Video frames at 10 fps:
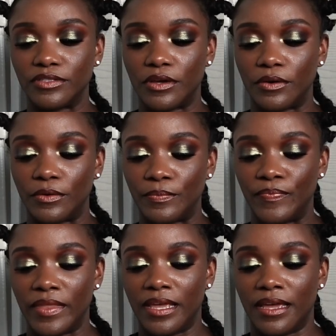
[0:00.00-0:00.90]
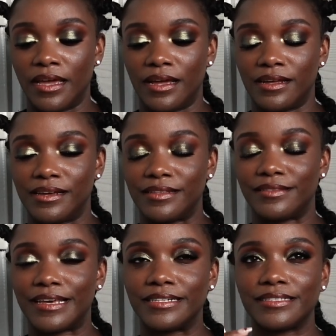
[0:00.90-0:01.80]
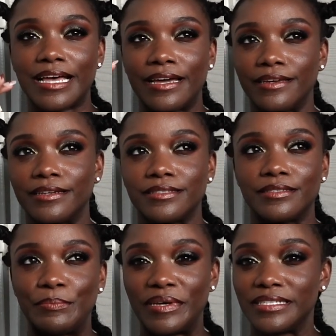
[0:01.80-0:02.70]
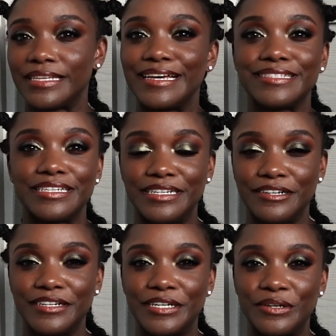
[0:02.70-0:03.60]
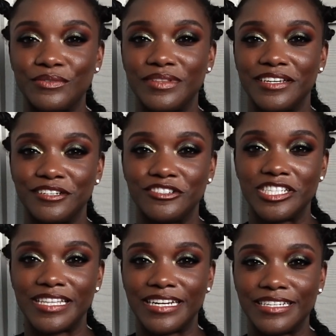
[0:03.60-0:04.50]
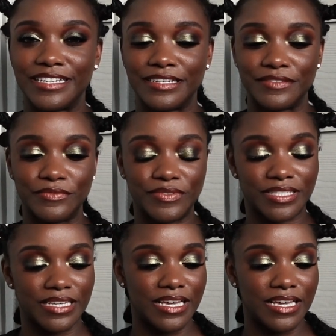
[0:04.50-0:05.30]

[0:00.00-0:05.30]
So that's, I guess, best case scenario, the energy that it gives.